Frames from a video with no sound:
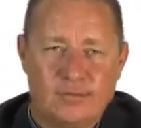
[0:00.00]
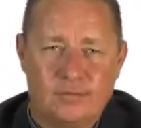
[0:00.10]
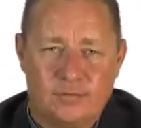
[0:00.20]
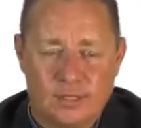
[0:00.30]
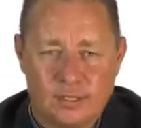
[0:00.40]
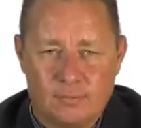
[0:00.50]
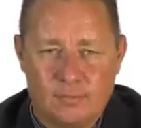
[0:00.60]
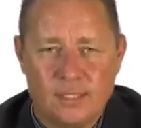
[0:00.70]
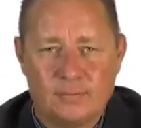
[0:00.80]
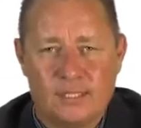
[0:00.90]
we've got an
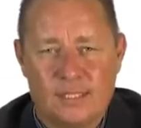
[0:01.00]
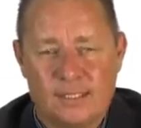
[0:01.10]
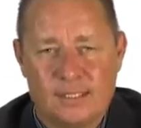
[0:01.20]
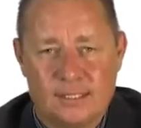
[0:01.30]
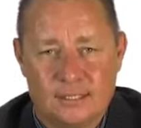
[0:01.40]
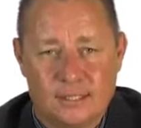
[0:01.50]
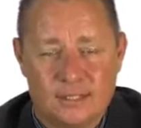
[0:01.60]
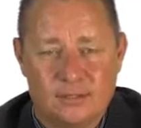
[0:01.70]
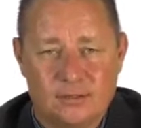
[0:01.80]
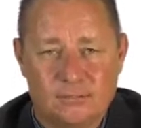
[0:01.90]
appointment letter as an
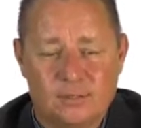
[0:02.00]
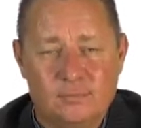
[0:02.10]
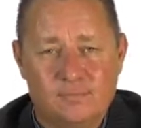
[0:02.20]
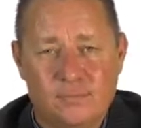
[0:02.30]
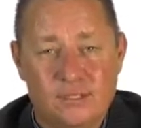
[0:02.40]
example.